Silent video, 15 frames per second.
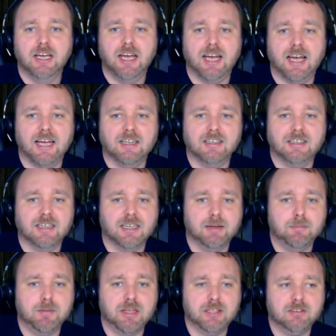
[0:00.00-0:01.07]
And
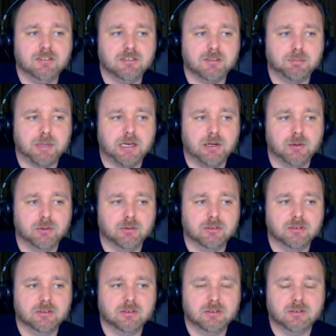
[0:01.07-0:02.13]
this is about
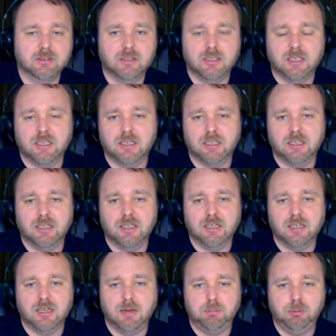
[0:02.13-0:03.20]

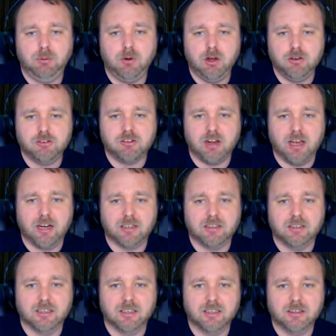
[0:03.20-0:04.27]
a project
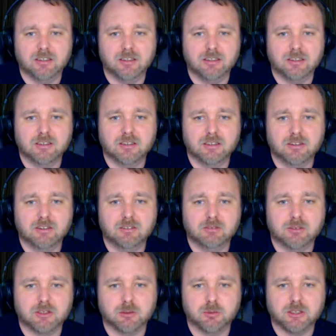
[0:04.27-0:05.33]
that,
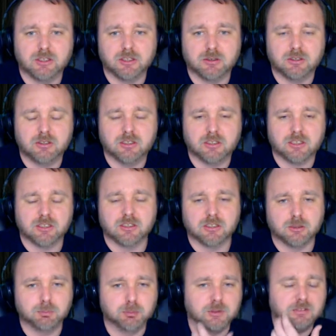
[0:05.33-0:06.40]
because we had just discussed this
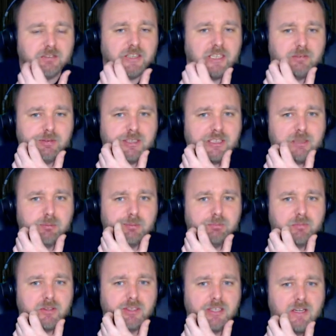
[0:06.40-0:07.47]
briefly, hadn't we, Gavin,
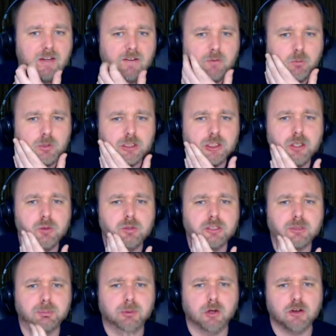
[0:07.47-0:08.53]
that was known as
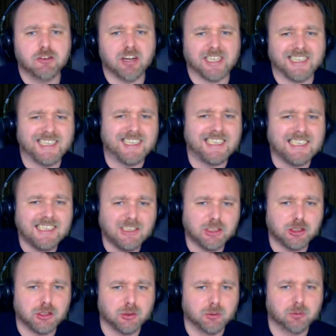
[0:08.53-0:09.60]
Project
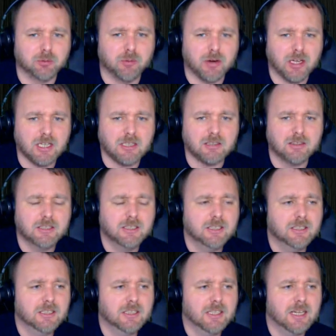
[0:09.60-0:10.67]
Keystone, right?
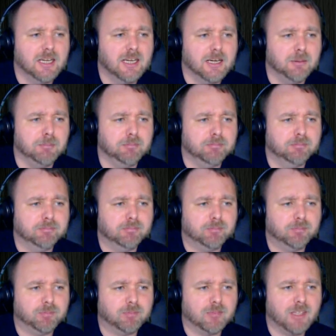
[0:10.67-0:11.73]
And
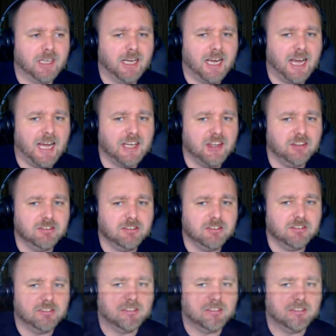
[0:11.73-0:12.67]
this is